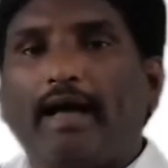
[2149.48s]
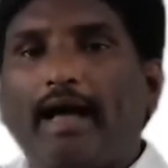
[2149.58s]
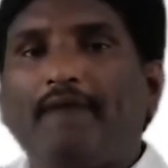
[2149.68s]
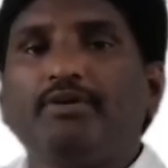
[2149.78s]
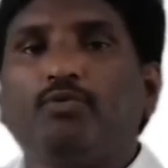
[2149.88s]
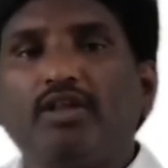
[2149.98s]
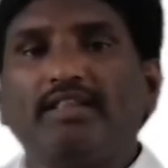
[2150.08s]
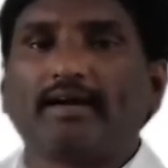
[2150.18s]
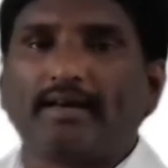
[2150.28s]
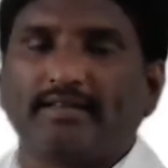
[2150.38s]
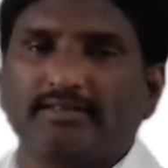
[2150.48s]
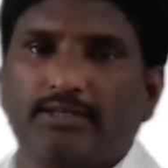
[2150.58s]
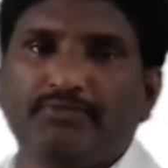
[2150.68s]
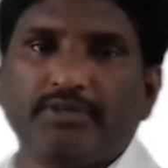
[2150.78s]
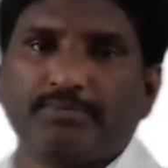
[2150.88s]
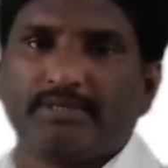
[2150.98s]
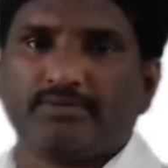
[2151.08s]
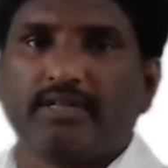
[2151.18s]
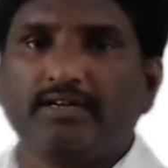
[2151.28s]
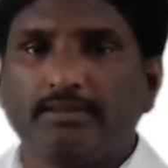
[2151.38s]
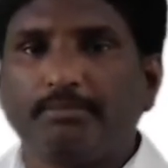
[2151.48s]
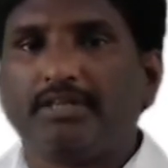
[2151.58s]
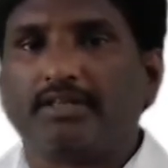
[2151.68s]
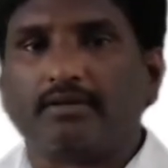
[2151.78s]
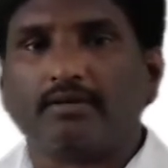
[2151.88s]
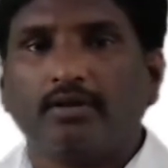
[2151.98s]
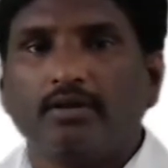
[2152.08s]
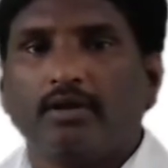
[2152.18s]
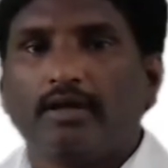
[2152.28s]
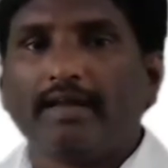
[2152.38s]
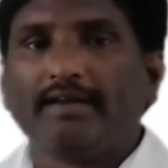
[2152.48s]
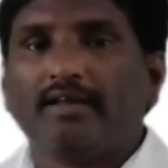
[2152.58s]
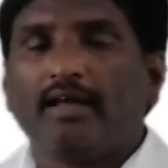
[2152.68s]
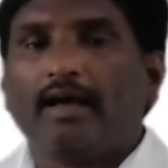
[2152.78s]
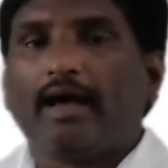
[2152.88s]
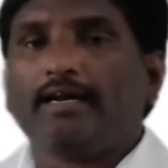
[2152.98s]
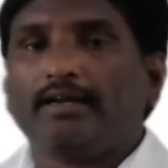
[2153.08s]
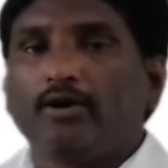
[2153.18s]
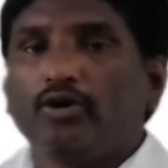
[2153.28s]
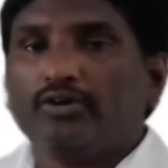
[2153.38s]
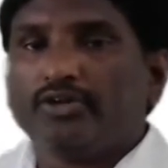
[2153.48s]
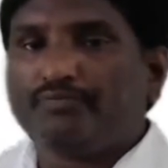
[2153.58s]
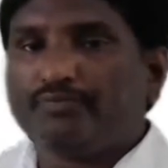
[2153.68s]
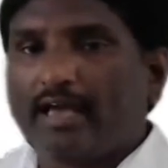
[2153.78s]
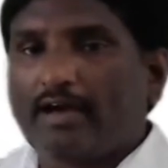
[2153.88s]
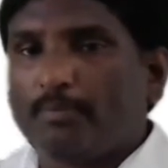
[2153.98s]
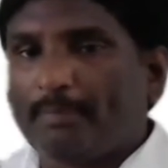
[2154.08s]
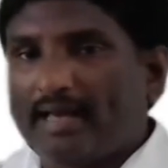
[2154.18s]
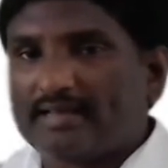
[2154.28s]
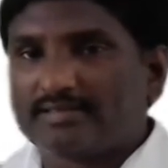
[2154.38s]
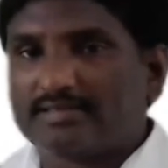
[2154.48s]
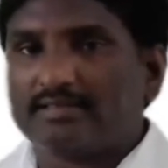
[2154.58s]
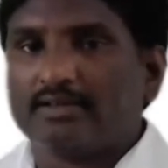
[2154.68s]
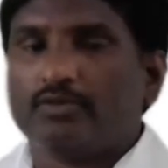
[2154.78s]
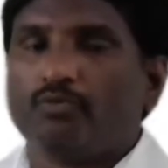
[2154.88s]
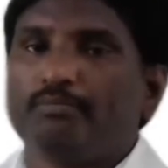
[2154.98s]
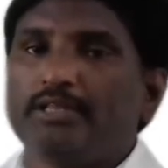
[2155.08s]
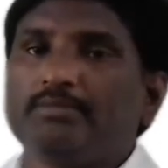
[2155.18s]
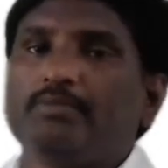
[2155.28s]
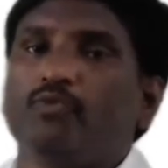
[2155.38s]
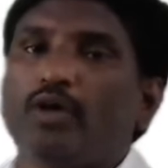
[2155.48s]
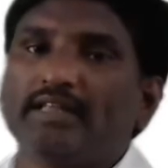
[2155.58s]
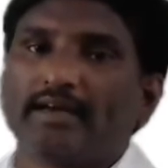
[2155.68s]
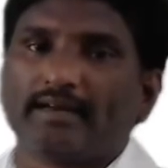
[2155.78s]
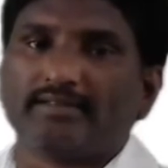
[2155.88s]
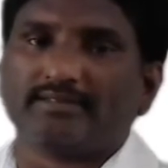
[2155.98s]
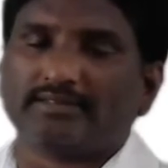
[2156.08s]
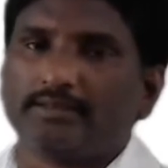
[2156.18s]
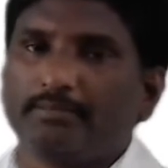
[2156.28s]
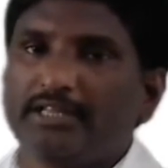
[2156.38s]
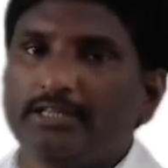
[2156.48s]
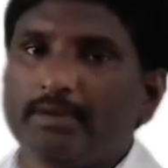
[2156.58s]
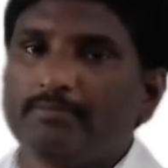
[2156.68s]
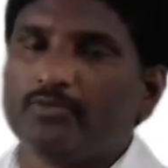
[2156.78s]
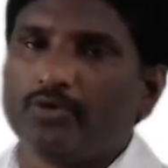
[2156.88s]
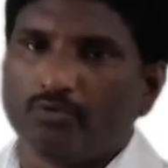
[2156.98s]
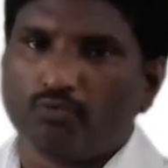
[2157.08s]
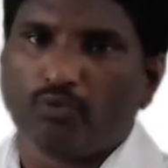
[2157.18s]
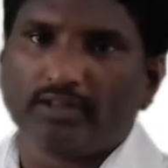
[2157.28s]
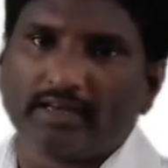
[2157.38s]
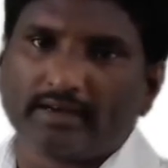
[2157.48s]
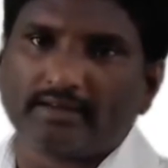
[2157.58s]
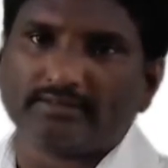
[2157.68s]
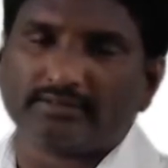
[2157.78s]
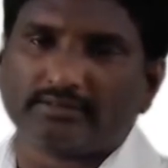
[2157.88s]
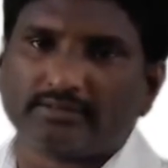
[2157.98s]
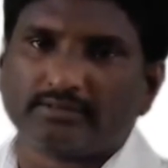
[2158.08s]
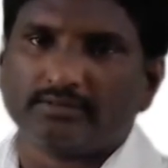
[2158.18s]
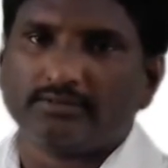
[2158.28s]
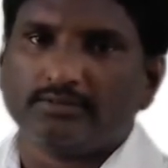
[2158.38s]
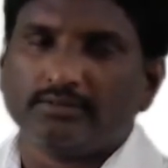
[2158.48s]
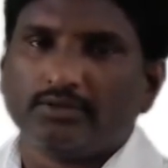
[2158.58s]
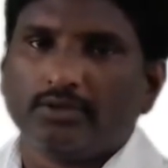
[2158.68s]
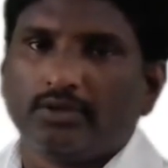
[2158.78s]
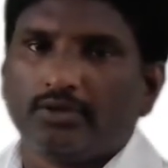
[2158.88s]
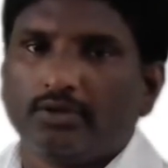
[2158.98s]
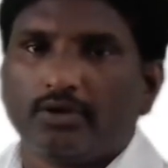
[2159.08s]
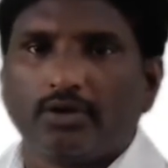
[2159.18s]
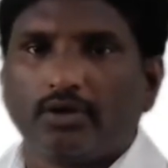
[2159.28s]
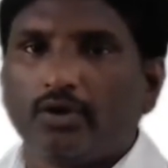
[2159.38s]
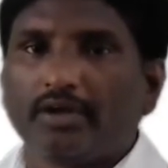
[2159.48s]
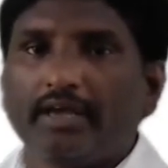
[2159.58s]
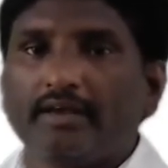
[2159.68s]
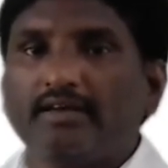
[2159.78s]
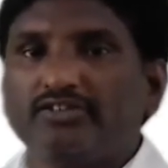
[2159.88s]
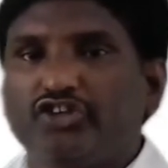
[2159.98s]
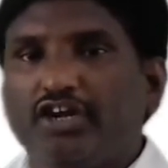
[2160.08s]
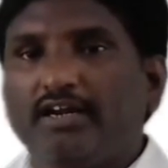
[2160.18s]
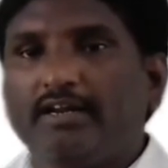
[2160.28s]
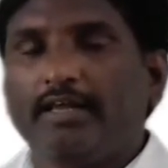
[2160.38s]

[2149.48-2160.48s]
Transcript: having one occurrence. If we specify, that is the minimum, right? And if we have a plus, minimum one occurrence. Minimum one occurrence. Okay, child